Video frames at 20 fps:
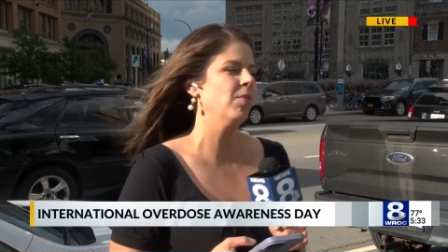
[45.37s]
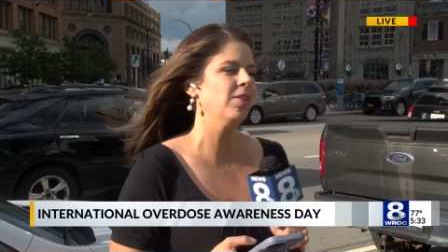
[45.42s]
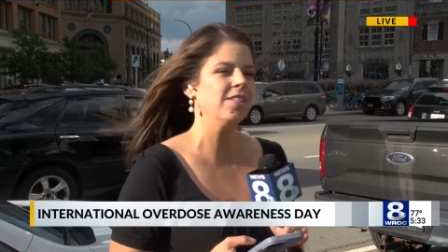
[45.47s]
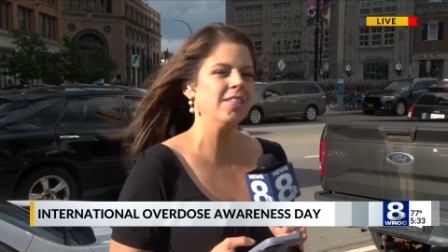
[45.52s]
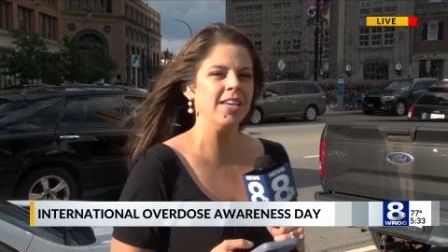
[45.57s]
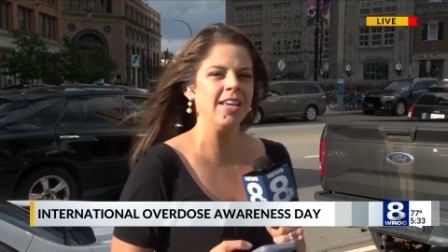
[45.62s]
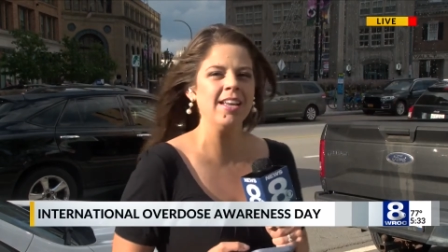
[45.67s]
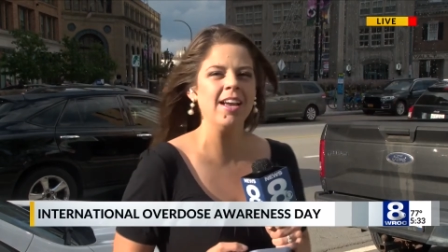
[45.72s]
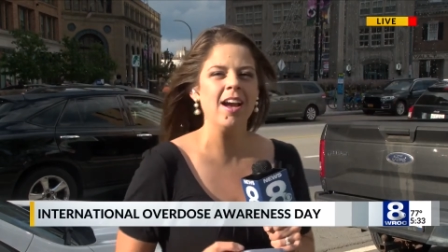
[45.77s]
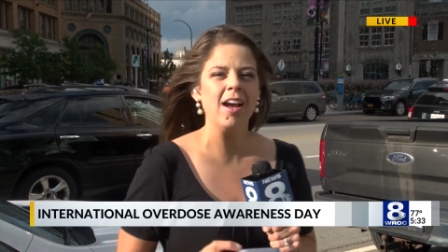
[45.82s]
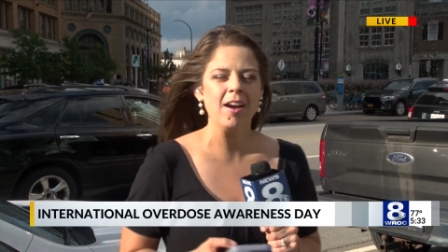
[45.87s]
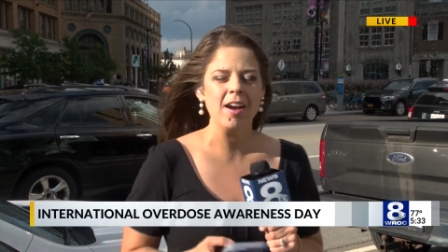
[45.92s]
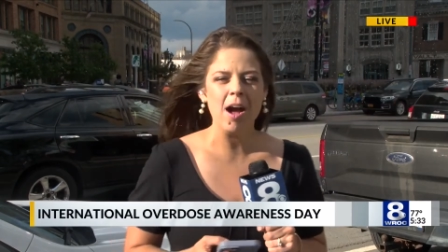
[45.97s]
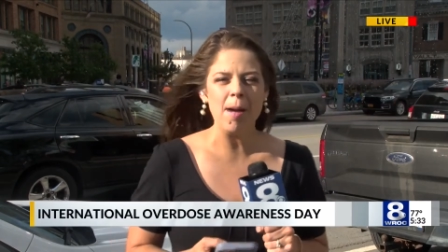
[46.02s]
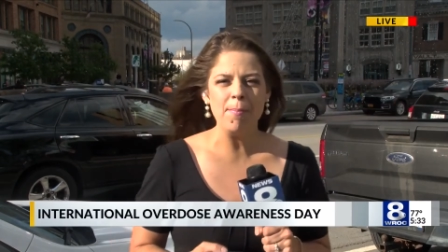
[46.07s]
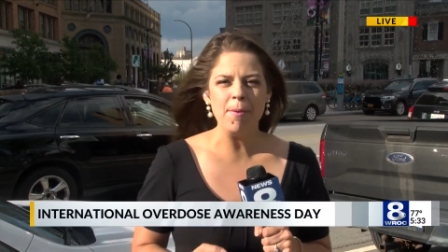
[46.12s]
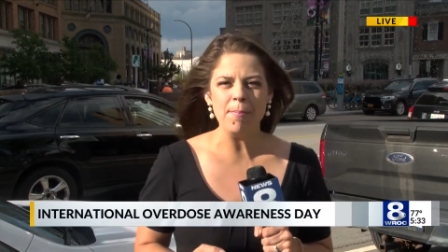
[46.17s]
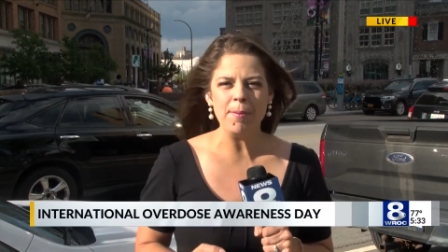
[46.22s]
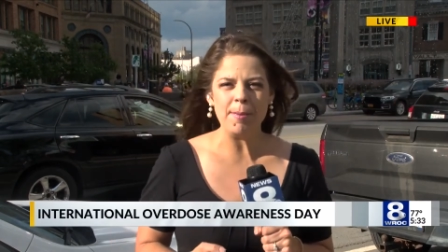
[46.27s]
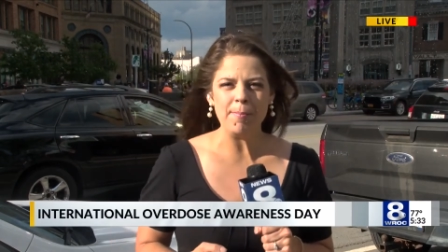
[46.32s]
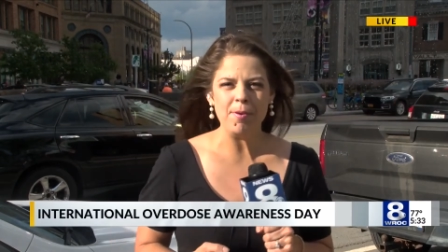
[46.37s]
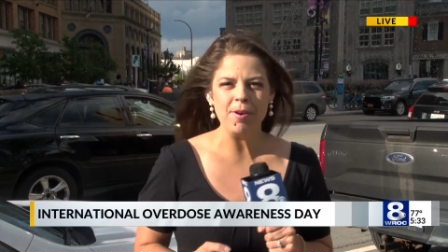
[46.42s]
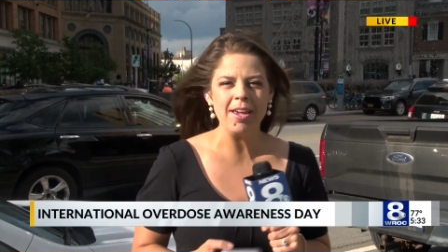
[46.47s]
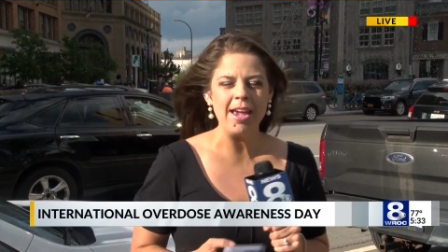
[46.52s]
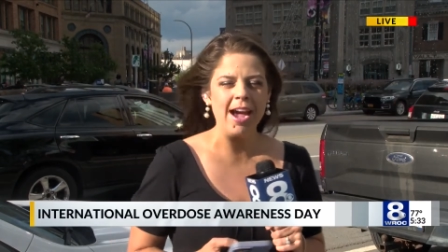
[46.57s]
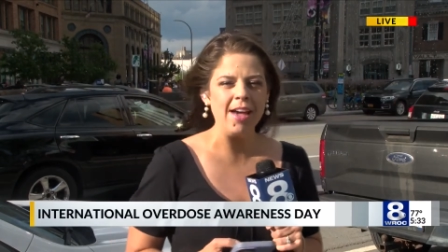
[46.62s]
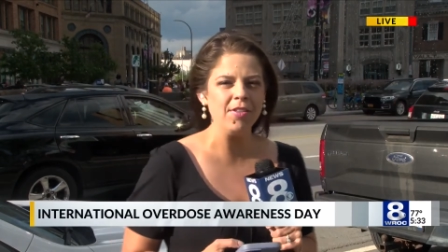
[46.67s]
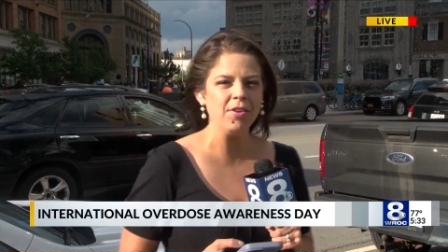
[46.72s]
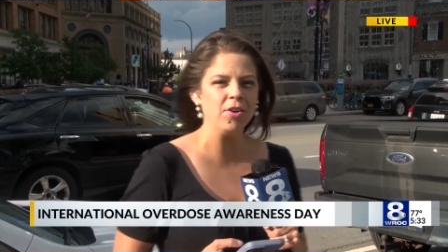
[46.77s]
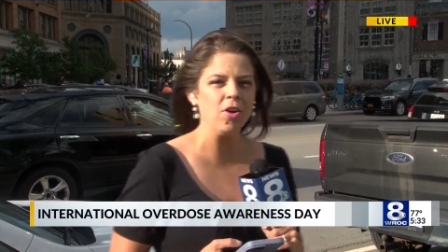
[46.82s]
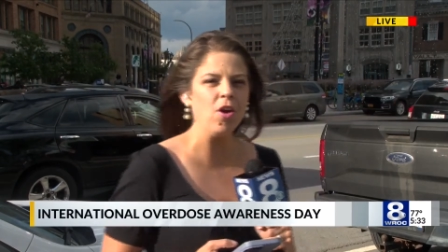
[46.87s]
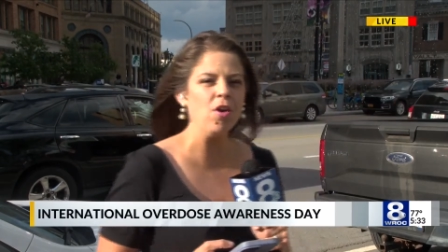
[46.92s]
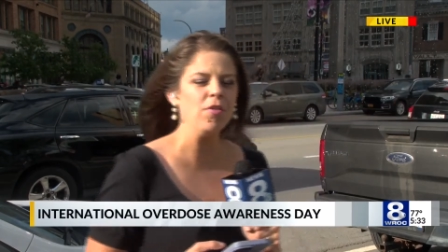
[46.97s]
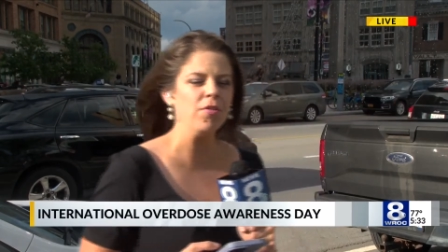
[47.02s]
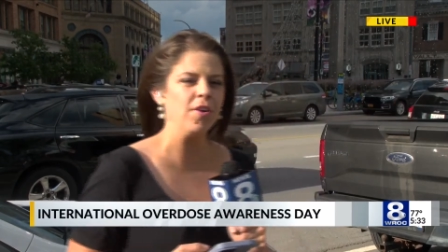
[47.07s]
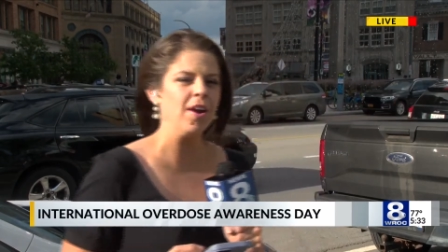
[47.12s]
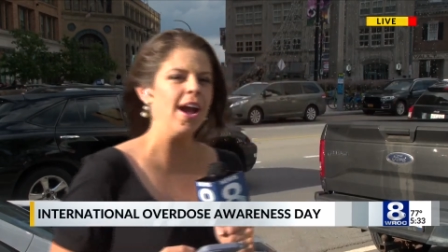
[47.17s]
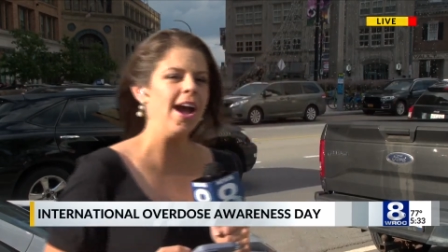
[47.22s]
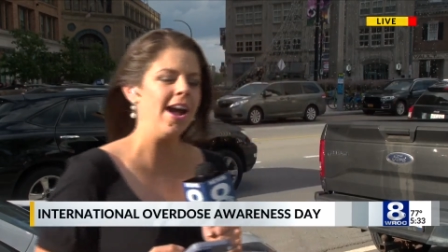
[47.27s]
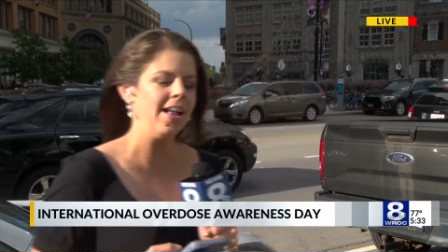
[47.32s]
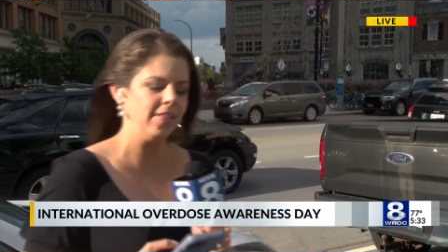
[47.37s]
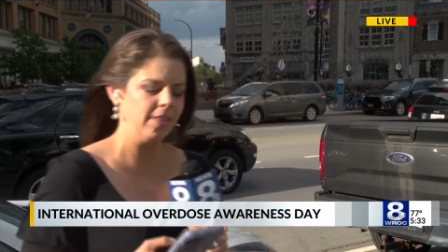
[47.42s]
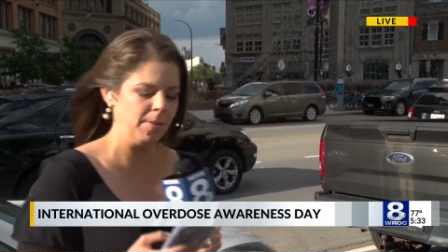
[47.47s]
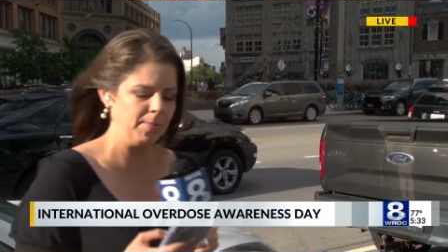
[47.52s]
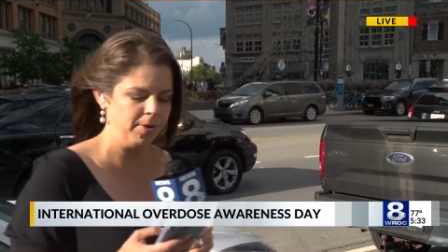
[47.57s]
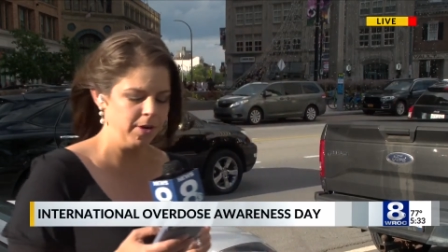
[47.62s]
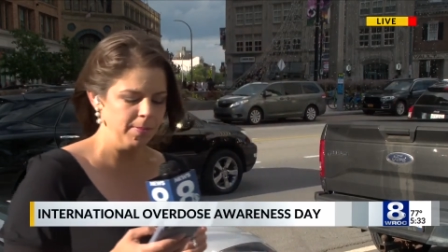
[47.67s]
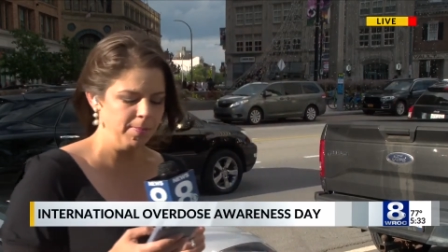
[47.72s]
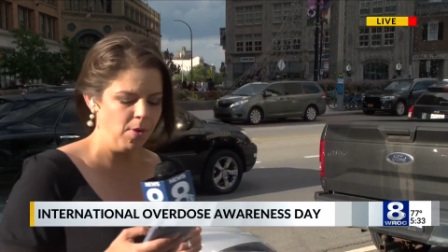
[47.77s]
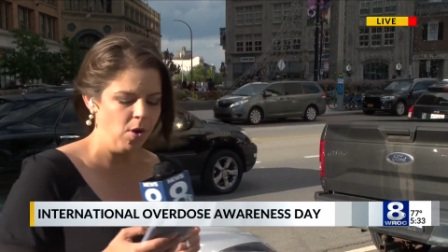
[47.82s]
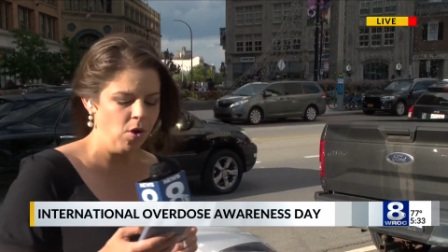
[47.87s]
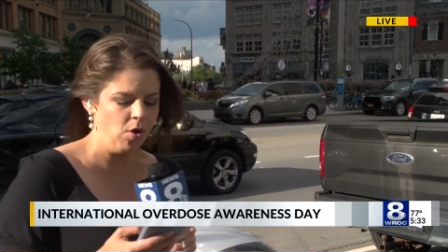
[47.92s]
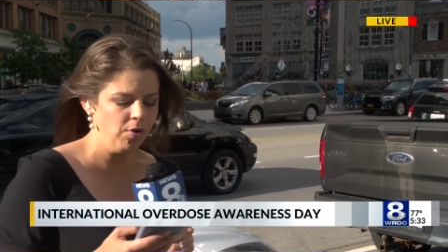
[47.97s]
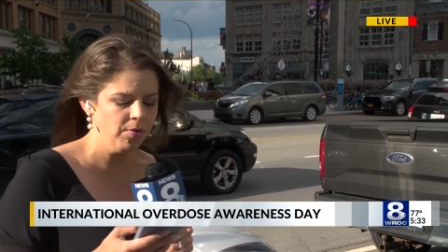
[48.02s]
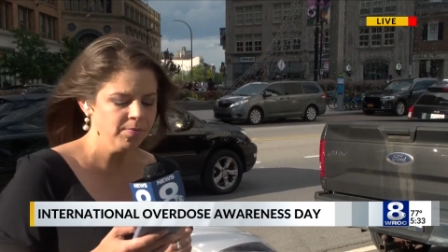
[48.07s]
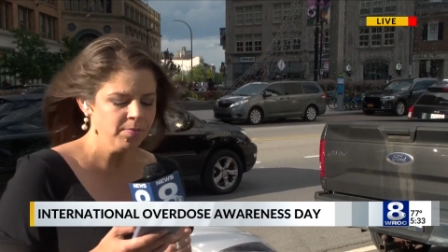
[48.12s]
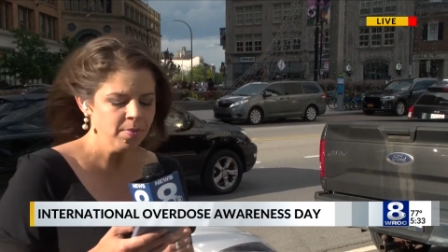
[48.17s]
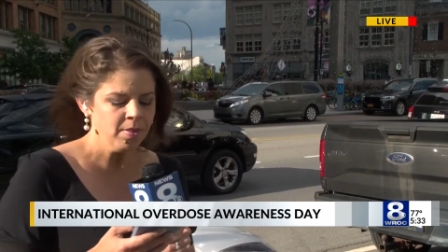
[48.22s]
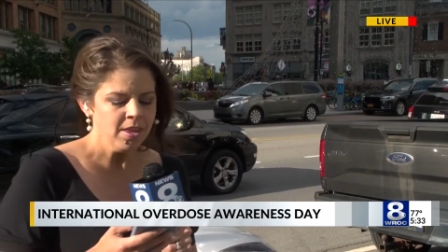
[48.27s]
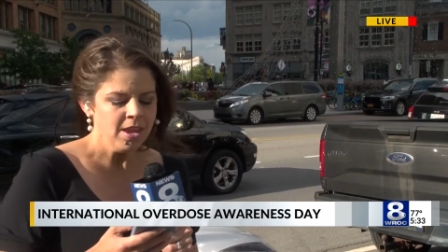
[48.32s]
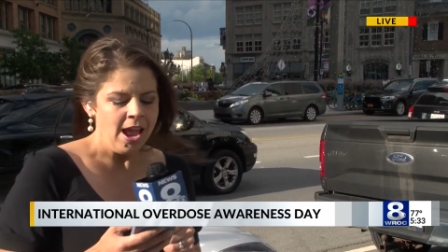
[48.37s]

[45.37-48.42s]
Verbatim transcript: We're seeing a couple people gathered over at Liberty Pole,